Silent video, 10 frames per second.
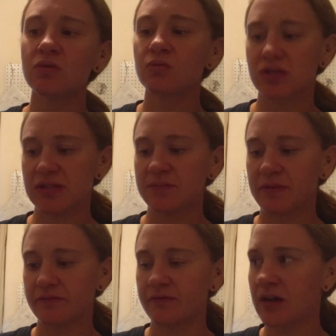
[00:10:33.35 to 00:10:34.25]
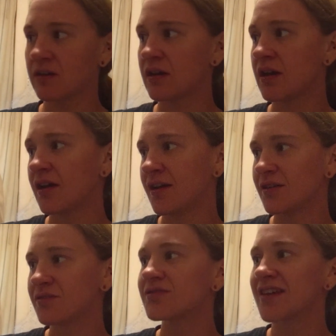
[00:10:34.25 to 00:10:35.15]
which has been fun.
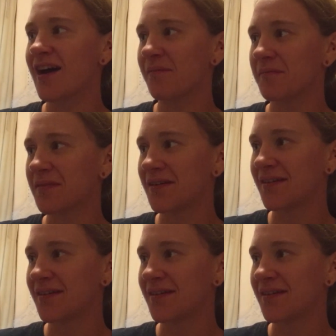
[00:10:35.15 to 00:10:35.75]
What's up?